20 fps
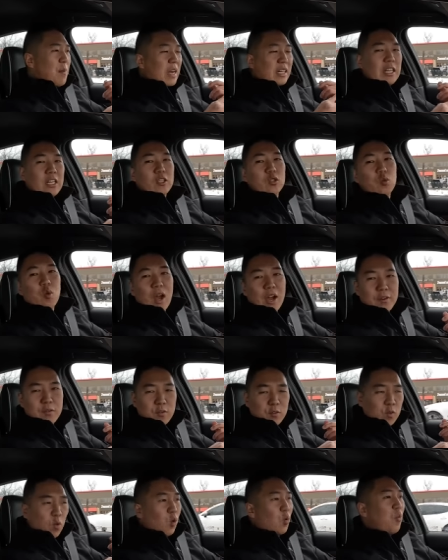Magnetic Ride
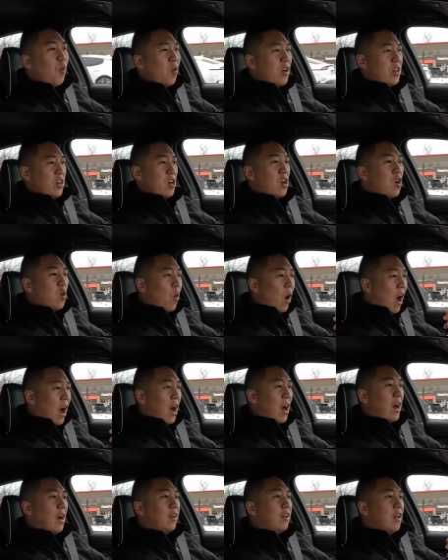4.0
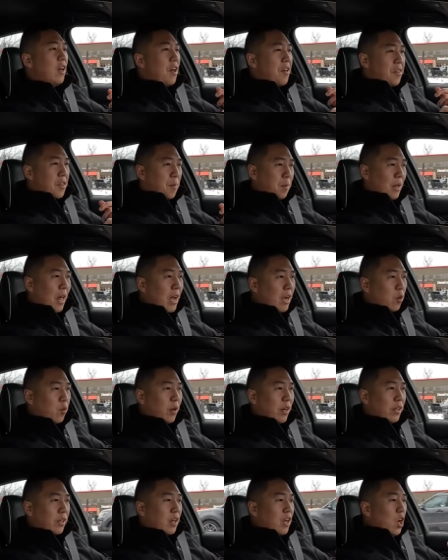on the
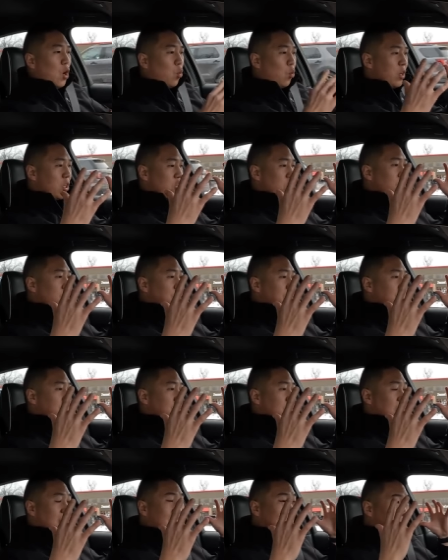Blackwing, which
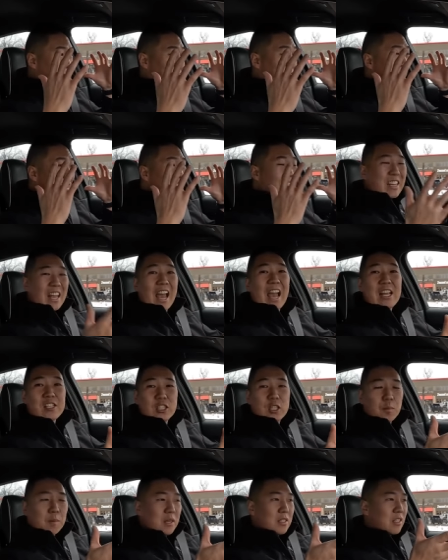is
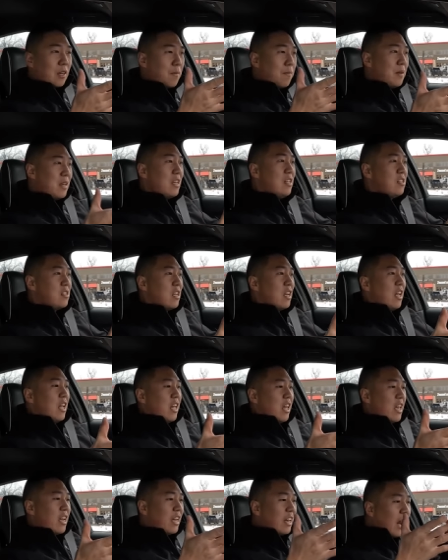fantastic because it means
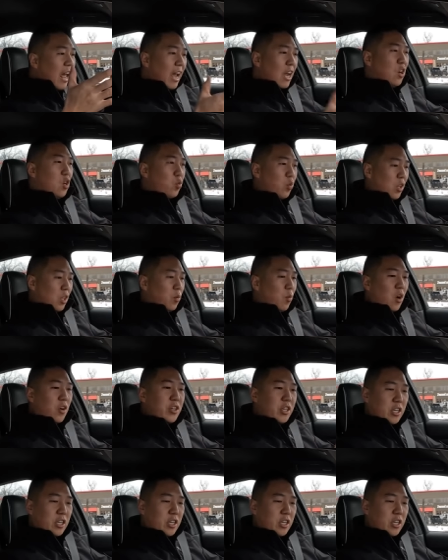it can handle really well.